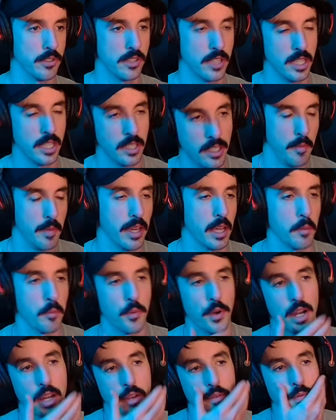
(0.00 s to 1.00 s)
and then make a
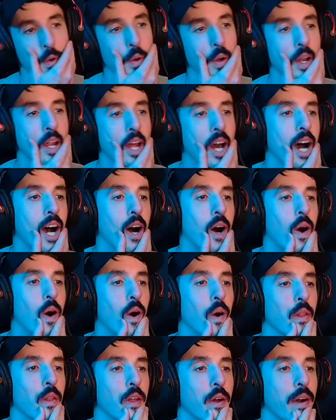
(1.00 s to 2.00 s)
break for it.
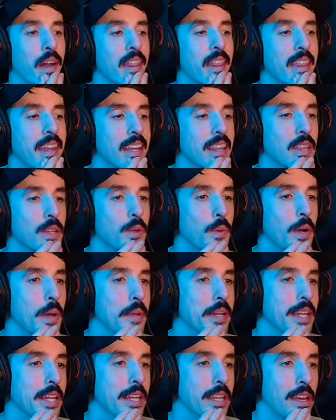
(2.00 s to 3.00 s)
Although I think the way we
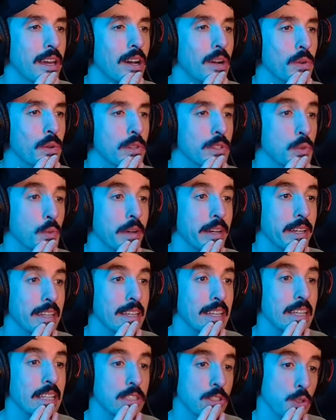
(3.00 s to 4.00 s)
need to go is the way
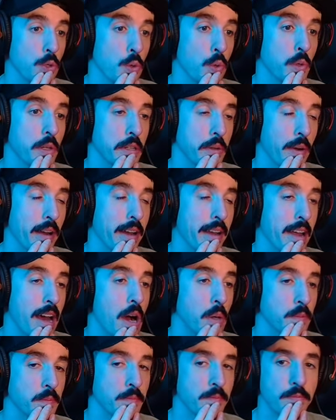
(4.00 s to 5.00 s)
he is going right
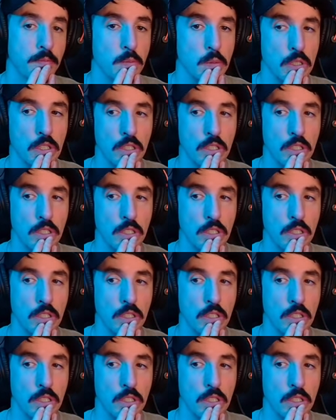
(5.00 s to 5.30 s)
now, which